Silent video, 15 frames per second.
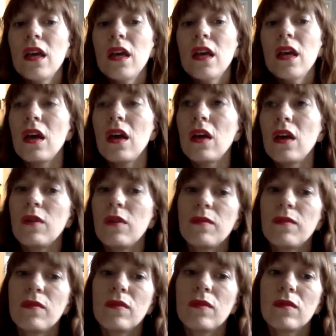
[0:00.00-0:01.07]

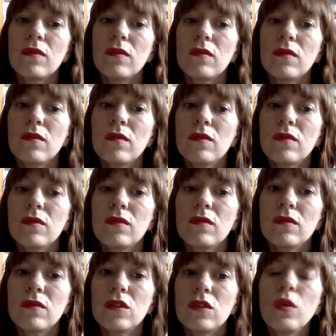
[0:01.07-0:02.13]
wouldn't
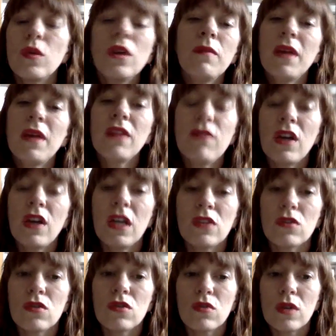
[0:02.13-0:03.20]
have made the
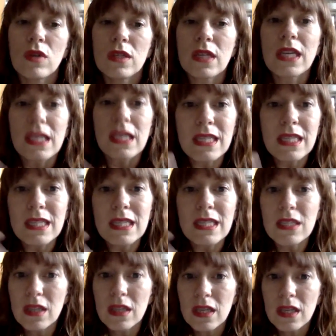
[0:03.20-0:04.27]
financial choice, like, is
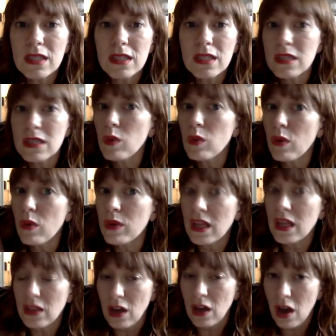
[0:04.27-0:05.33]
this what we
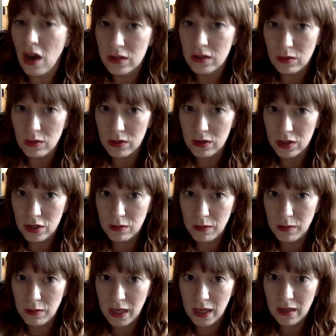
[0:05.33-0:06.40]
think the consequences
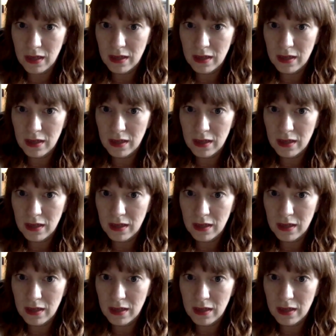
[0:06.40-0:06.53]
should be?